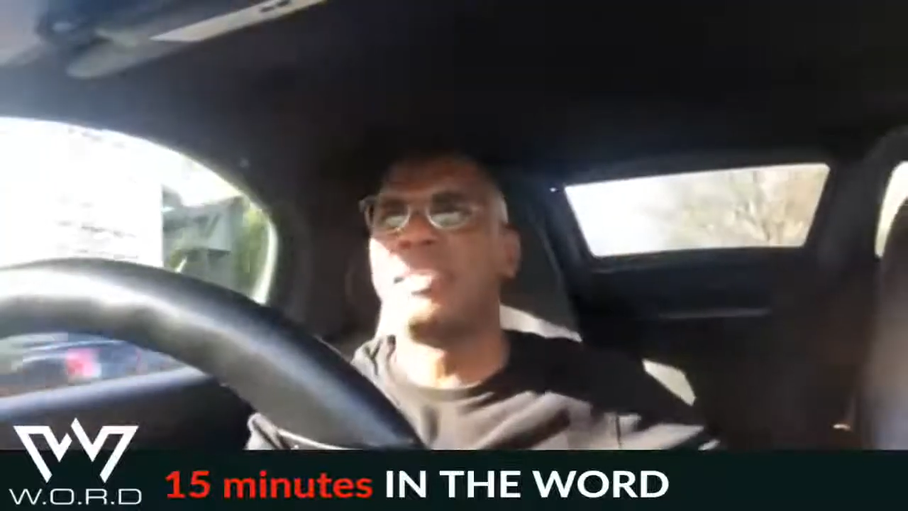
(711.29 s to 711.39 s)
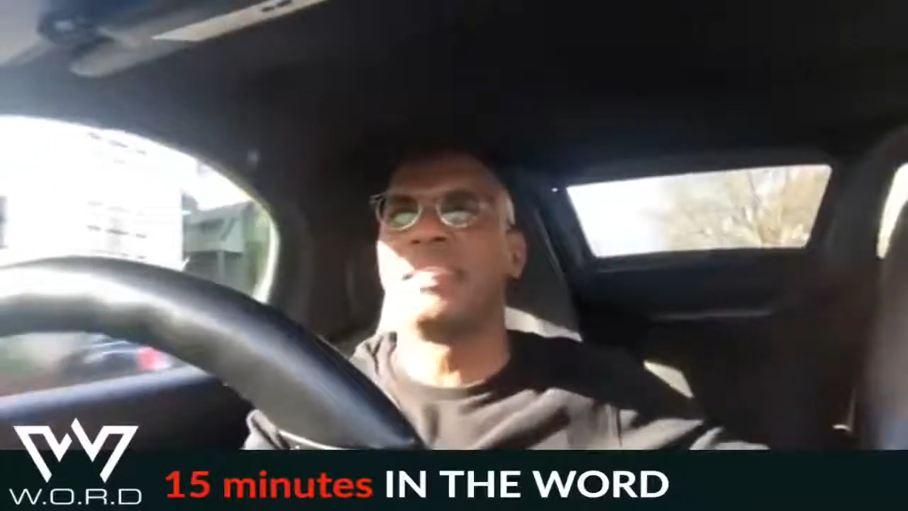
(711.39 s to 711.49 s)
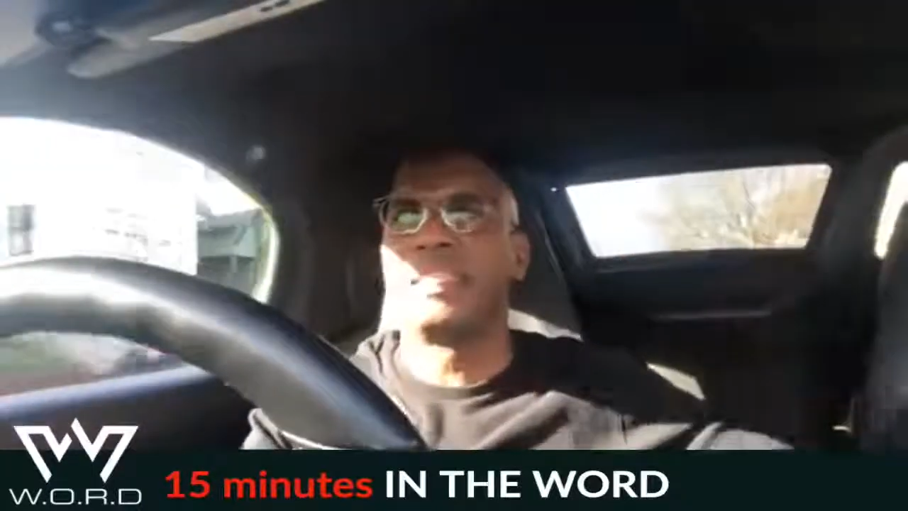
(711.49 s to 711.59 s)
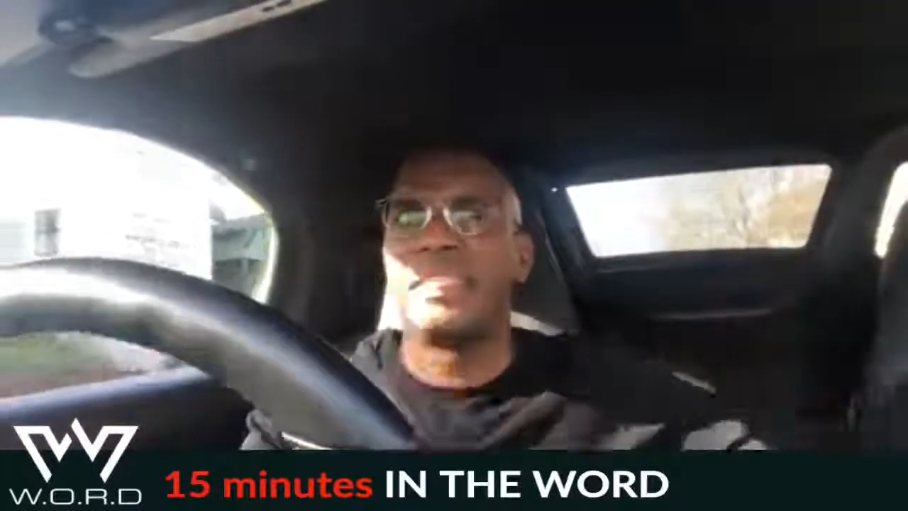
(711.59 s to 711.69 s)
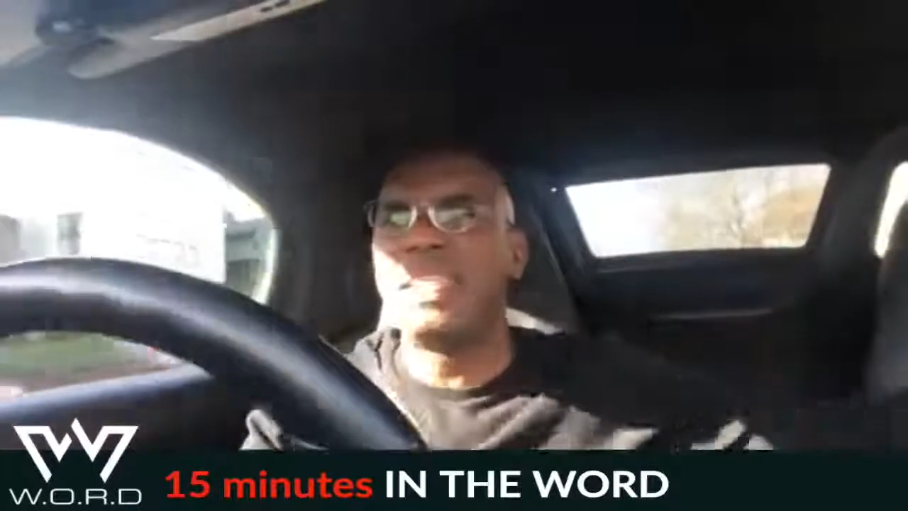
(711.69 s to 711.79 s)
to
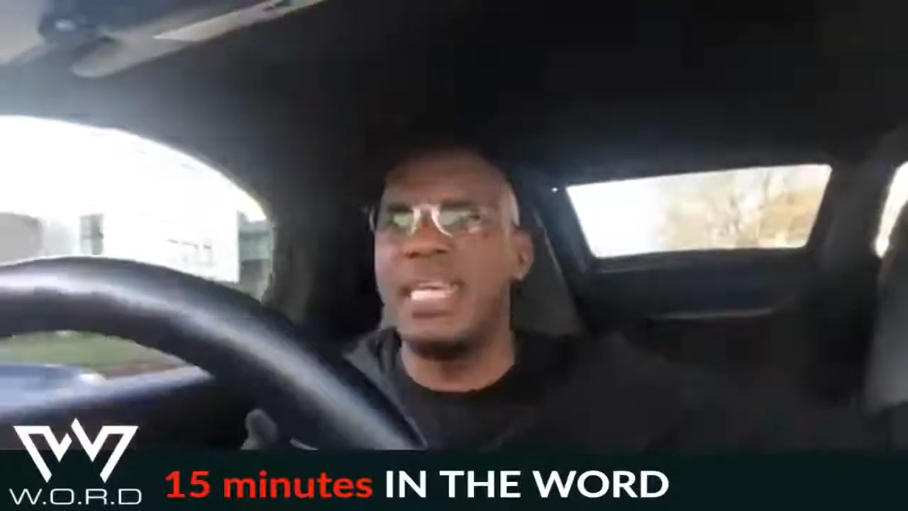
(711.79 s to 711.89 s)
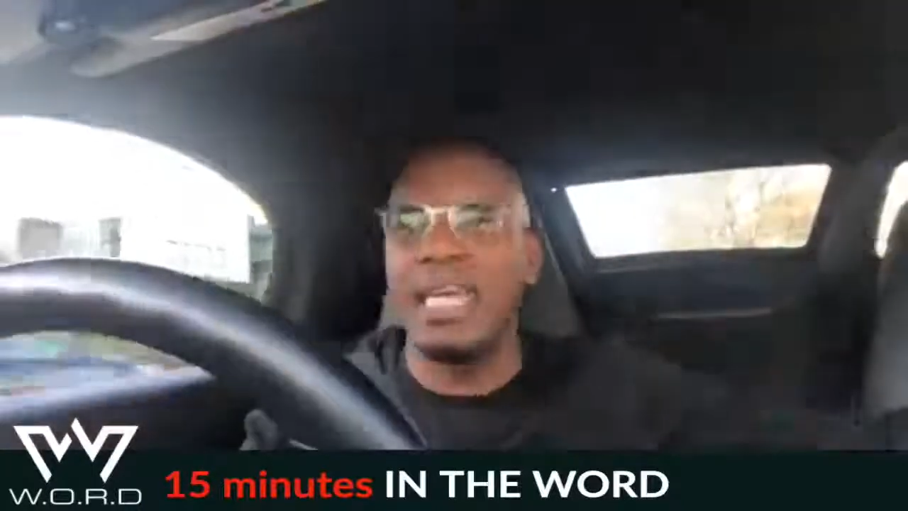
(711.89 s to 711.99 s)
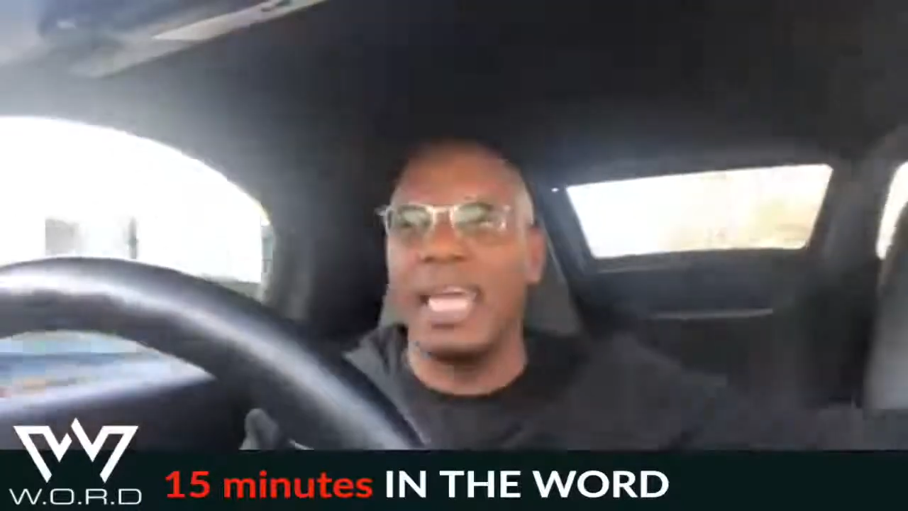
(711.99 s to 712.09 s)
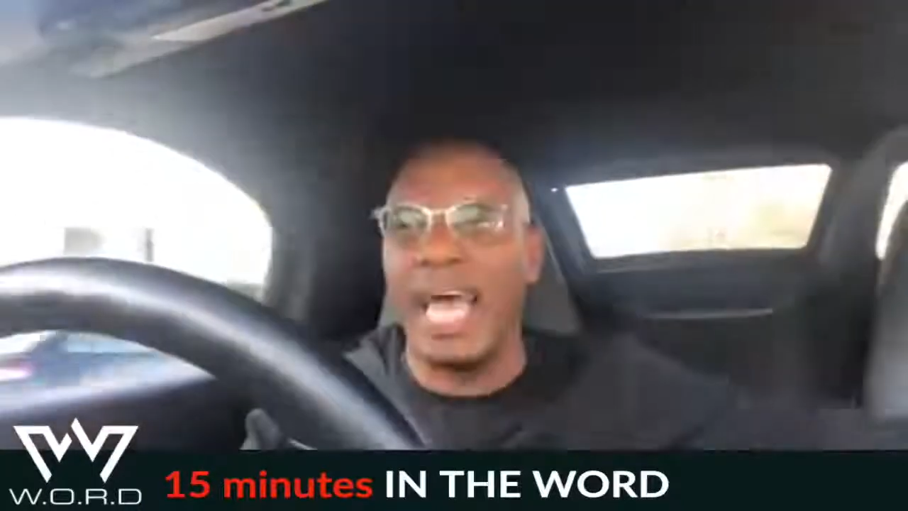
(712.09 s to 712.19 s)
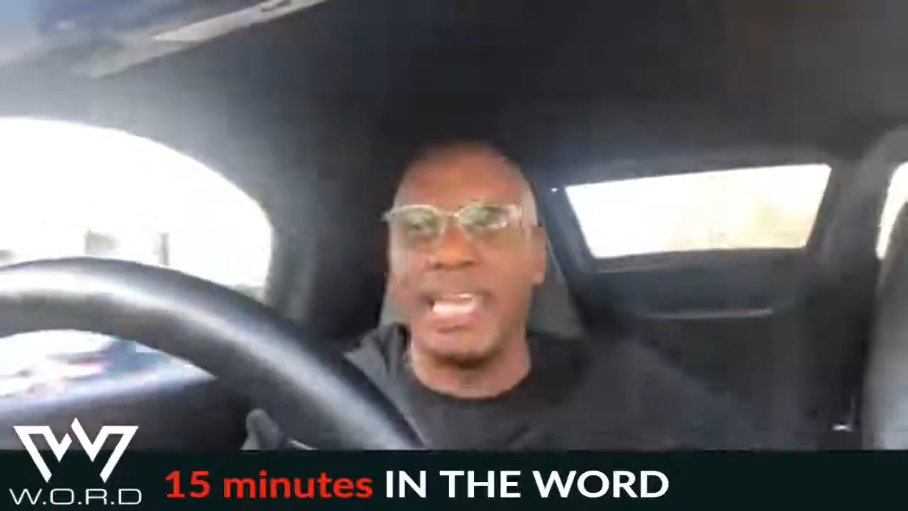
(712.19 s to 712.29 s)
the C
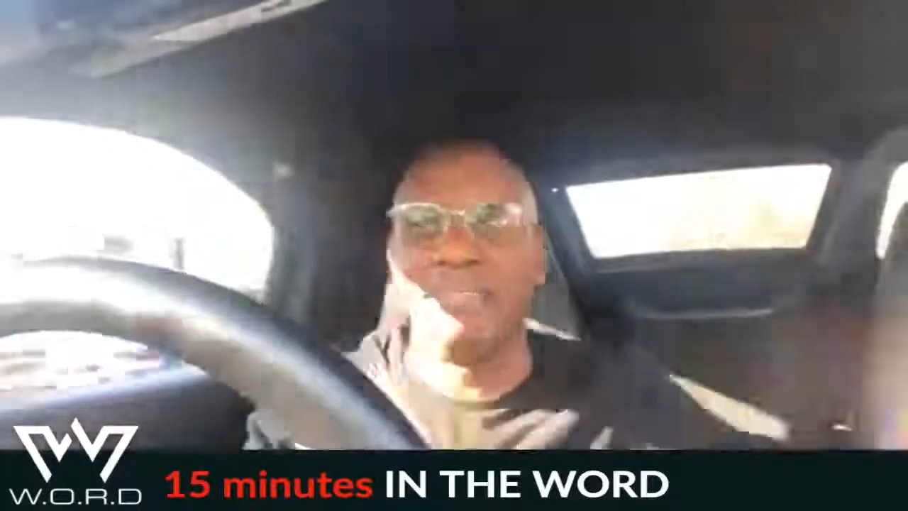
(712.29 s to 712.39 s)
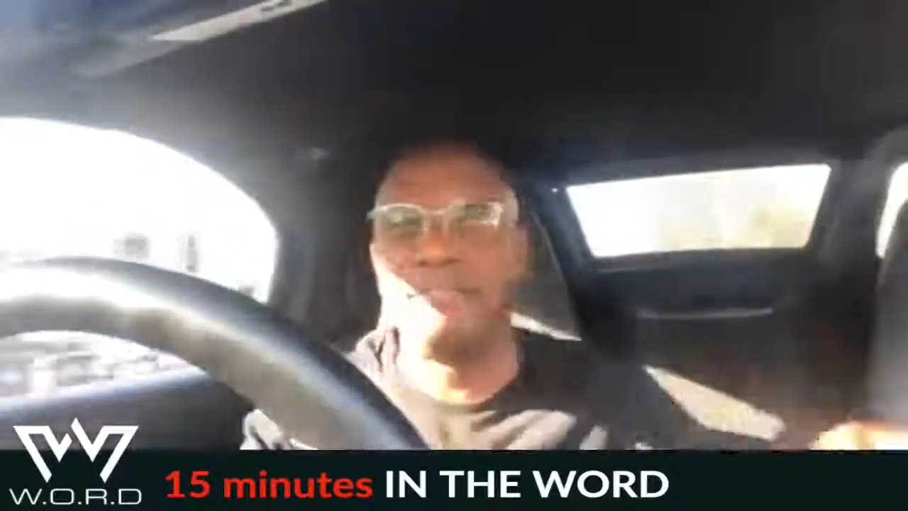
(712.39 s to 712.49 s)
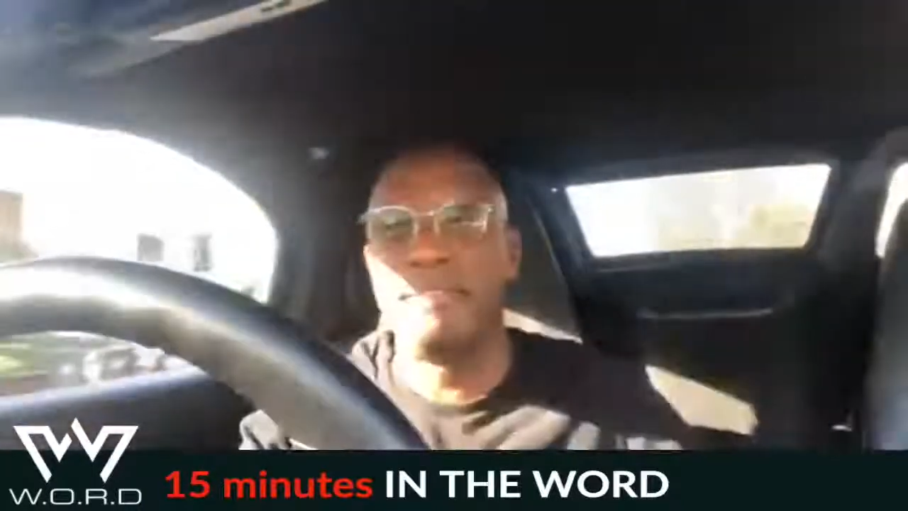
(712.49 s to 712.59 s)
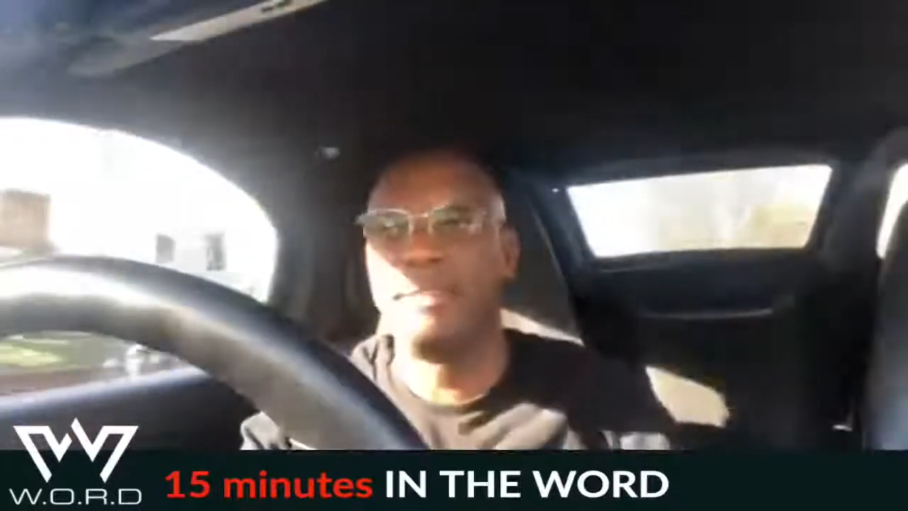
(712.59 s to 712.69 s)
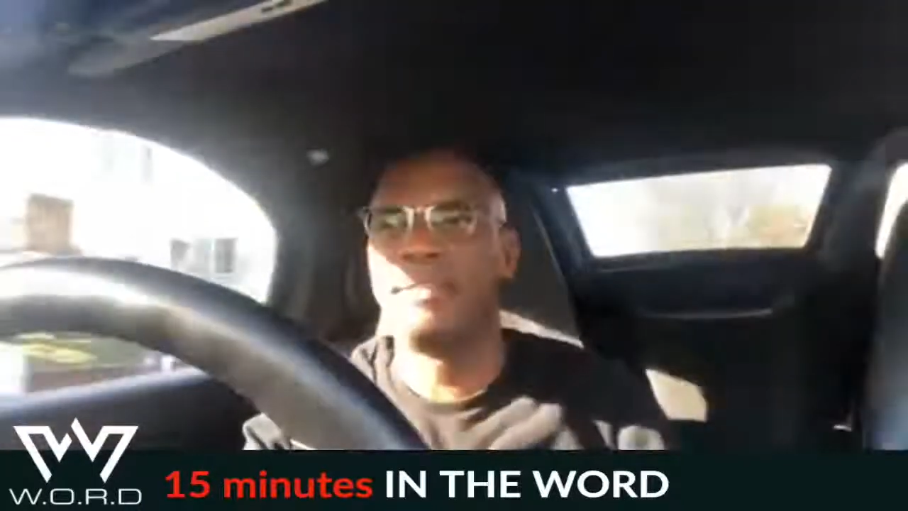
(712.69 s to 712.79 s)
in life.